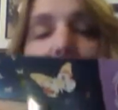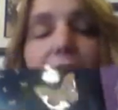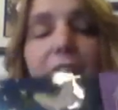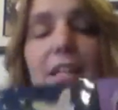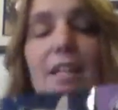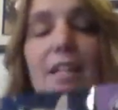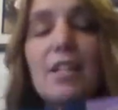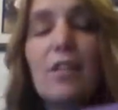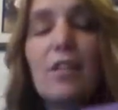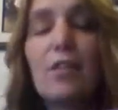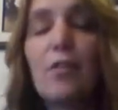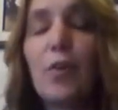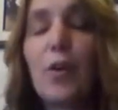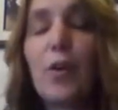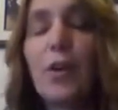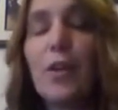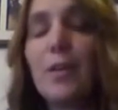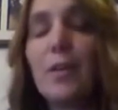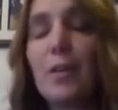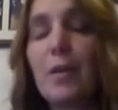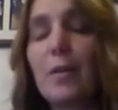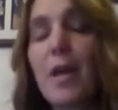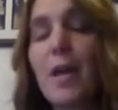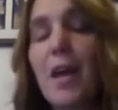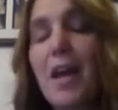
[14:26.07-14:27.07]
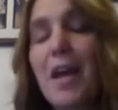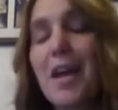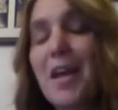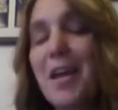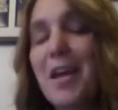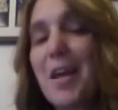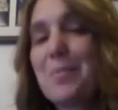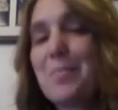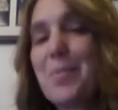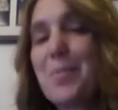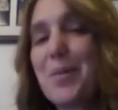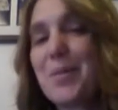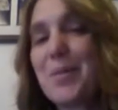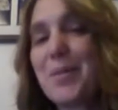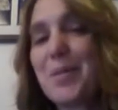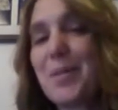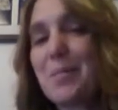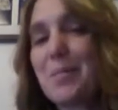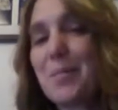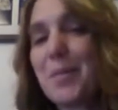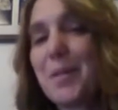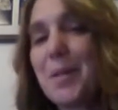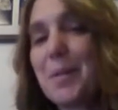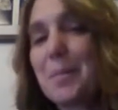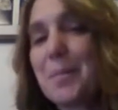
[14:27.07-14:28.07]
it easy for you and post
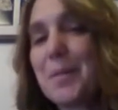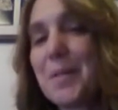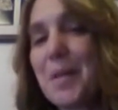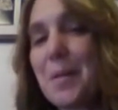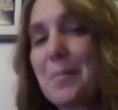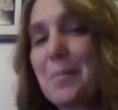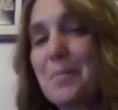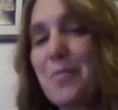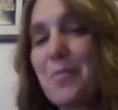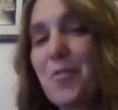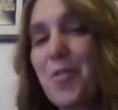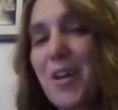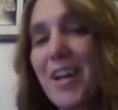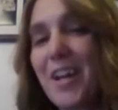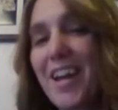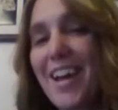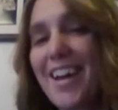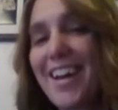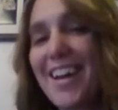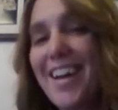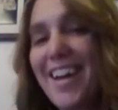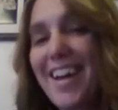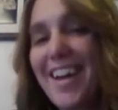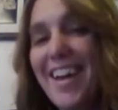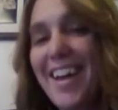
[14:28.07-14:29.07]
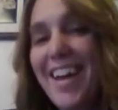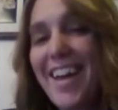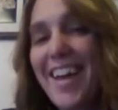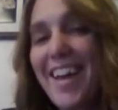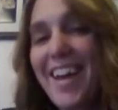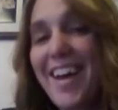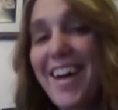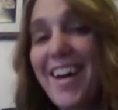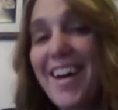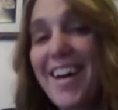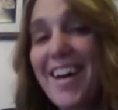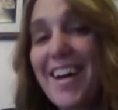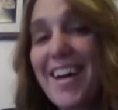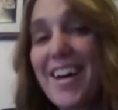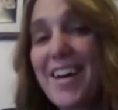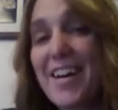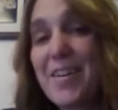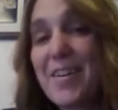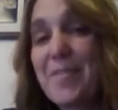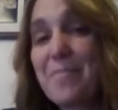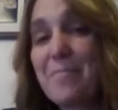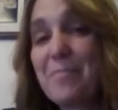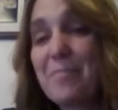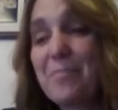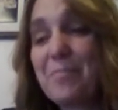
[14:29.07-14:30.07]
some clips up for you.
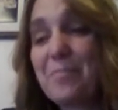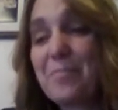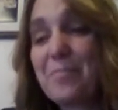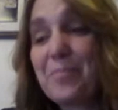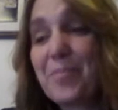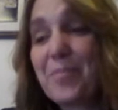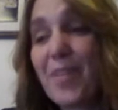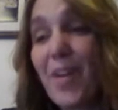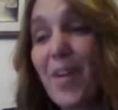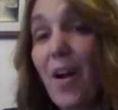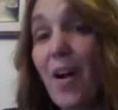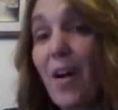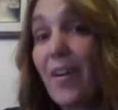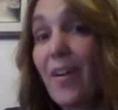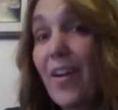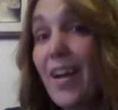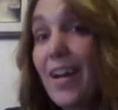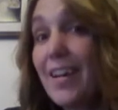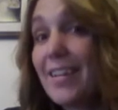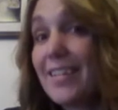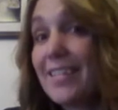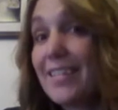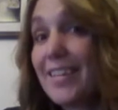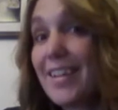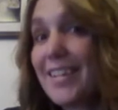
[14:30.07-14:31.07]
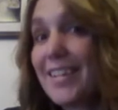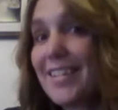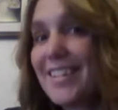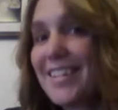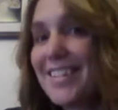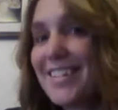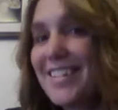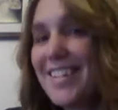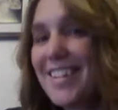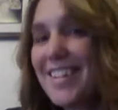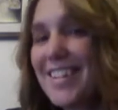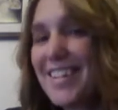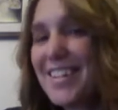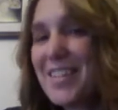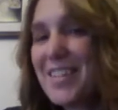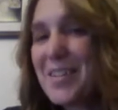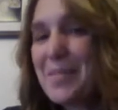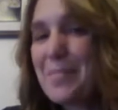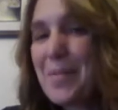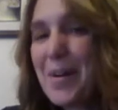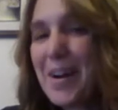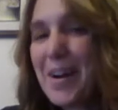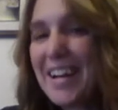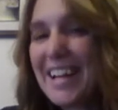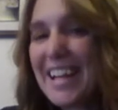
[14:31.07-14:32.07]
All right, let's continue the
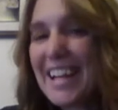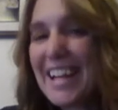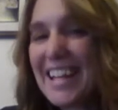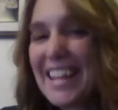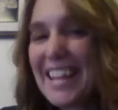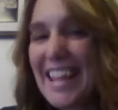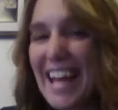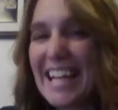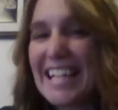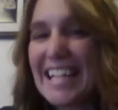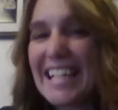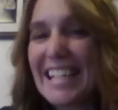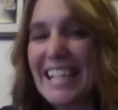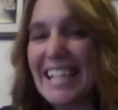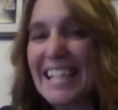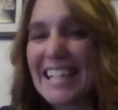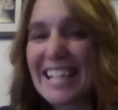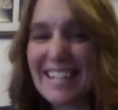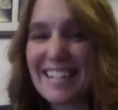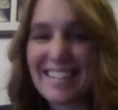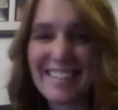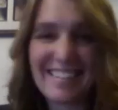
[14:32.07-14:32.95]
party. Thanks.